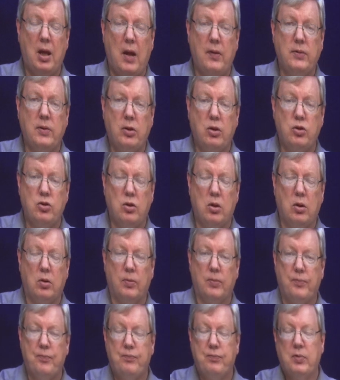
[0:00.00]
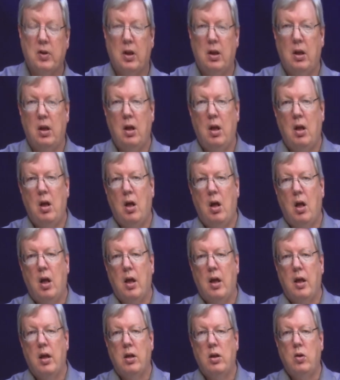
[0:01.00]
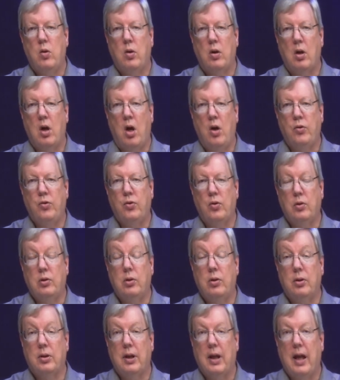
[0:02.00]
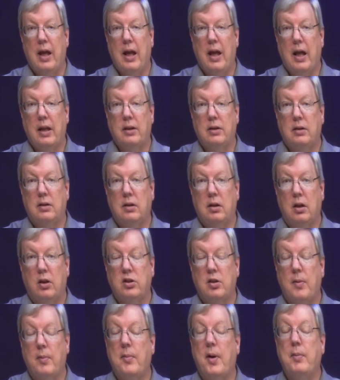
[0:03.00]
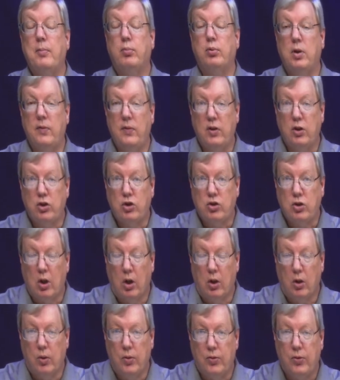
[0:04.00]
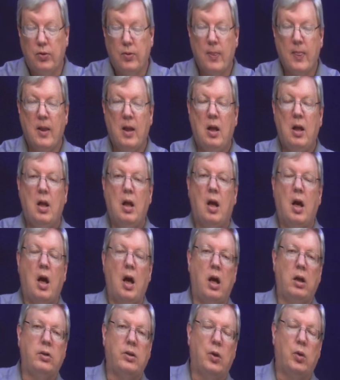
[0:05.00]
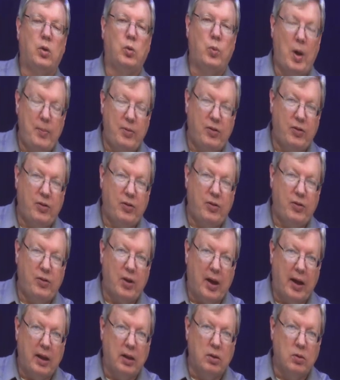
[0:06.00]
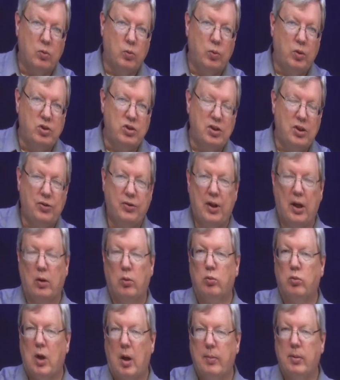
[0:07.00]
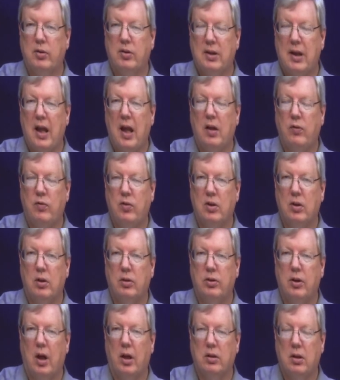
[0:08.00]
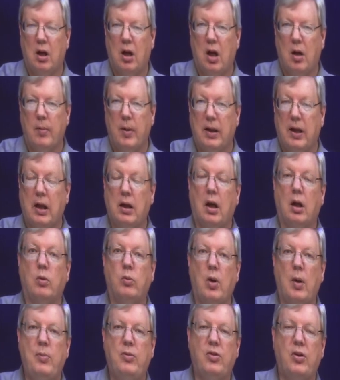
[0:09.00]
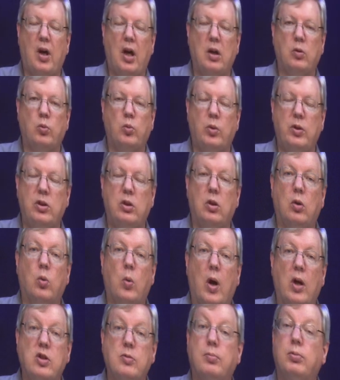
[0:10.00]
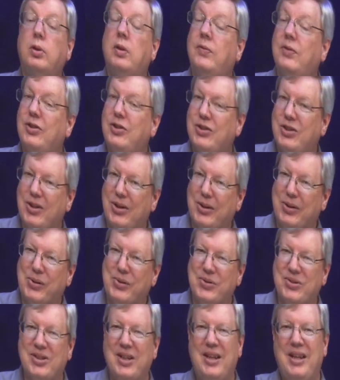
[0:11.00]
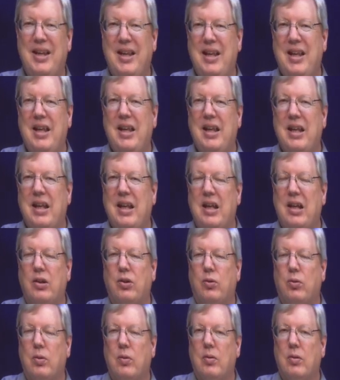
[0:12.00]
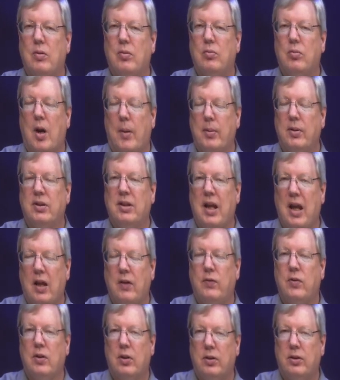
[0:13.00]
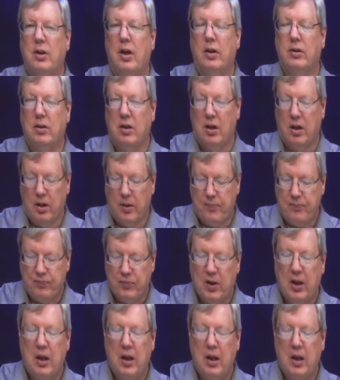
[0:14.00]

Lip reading: to have you on the show. You could also look at some of my previous shows on our website, which is at robertcanfield.com. Again, our website where you can watch previous shows is robertcanfield.com.